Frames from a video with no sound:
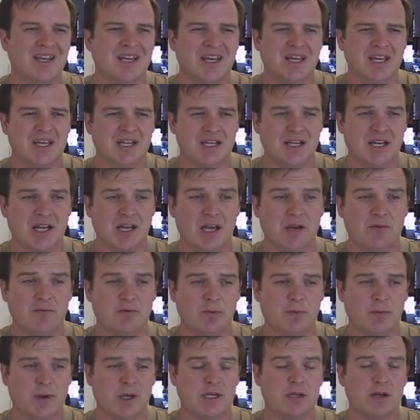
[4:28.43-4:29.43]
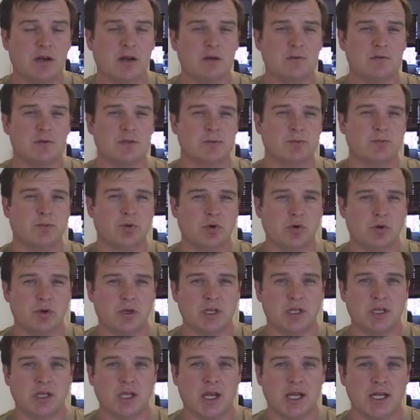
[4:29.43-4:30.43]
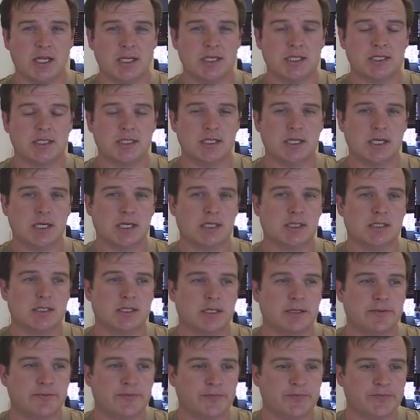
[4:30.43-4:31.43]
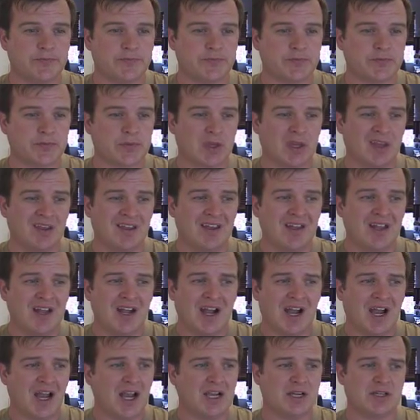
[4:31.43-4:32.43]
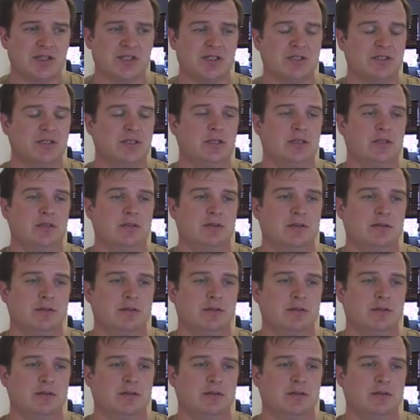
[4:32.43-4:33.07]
When my daughter was born in '96, I actually